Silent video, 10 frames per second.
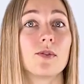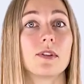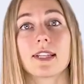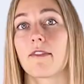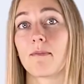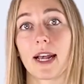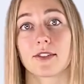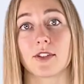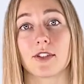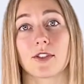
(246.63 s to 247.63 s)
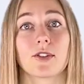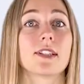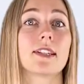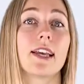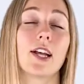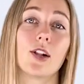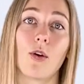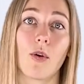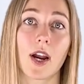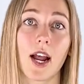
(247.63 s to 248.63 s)
students have mastered a certain
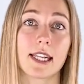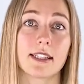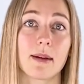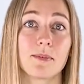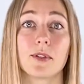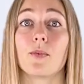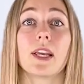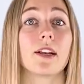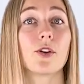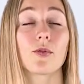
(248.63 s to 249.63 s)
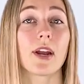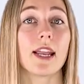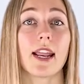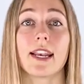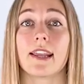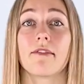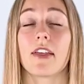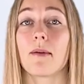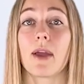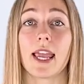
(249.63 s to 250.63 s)
skill or concept, we can create and
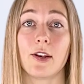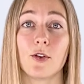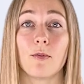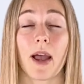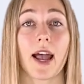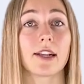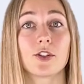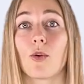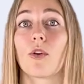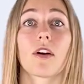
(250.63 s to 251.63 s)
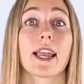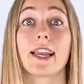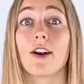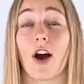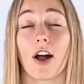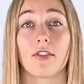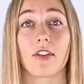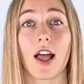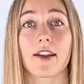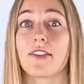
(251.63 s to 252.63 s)
give them a new badge, or it can
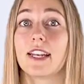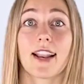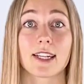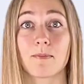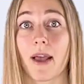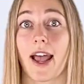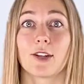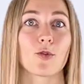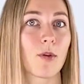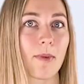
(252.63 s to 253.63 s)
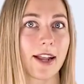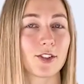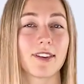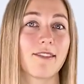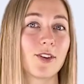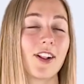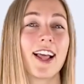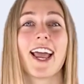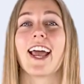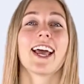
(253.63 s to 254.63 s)
unlock the next badge or badge
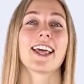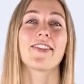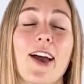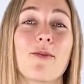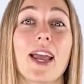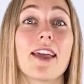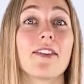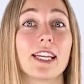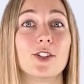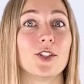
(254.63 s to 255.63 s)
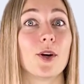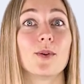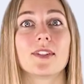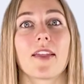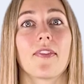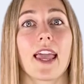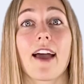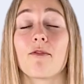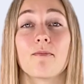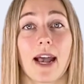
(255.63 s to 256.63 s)
level. That way, it shows that they
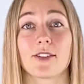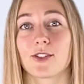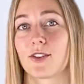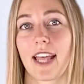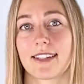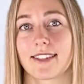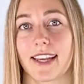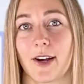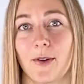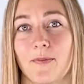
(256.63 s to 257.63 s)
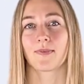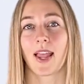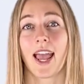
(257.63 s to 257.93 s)
have mastered that skill.